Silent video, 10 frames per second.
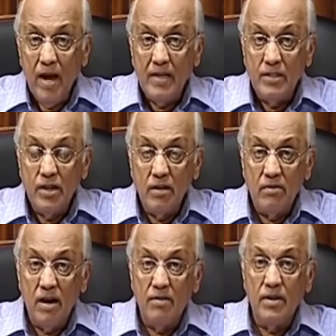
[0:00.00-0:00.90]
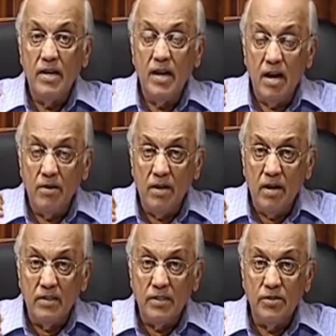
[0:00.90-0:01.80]
And turn around, and now
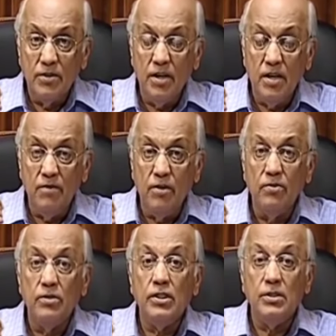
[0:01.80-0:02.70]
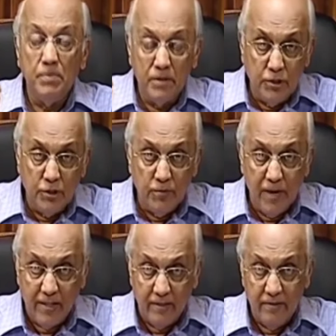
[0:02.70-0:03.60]
God's going to give you spiritual
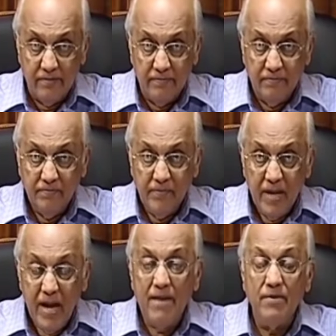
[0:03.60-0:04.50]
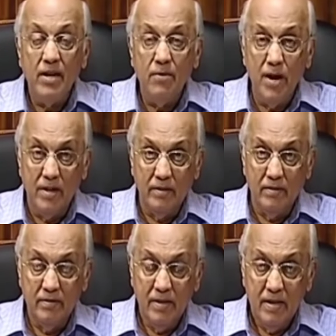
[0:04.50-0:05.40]
wealth, heavenly wealth.